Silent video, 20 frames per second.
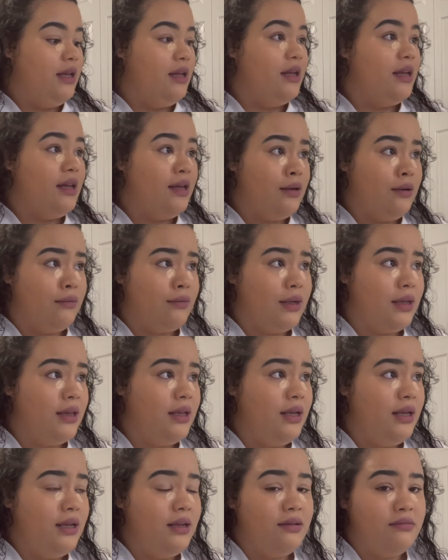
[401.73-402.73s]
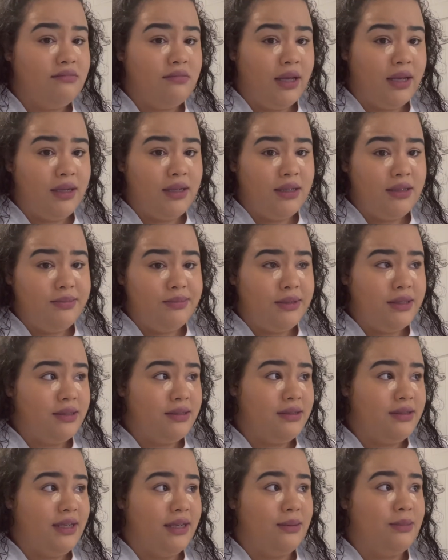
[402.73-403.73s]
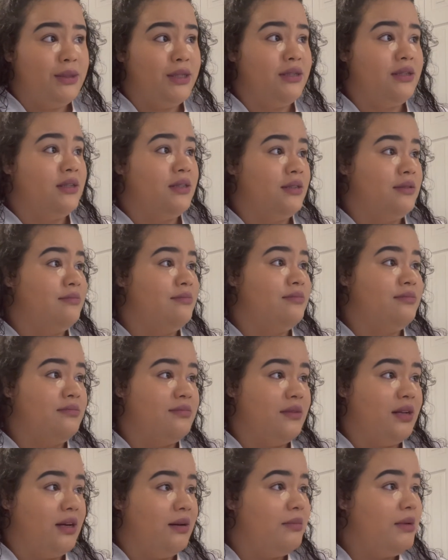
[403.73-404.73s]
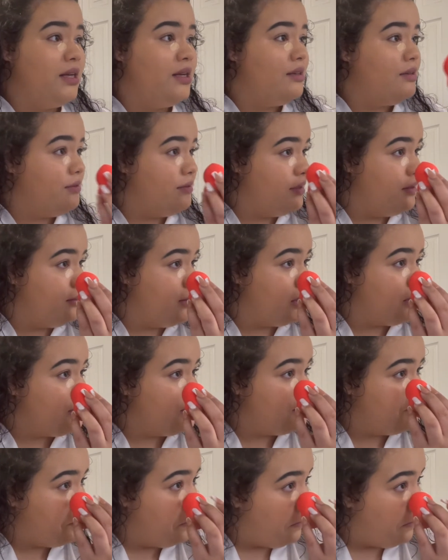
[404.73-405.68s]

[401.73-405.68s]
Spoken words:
And really, makeup is damn near done. I'm not doing the most.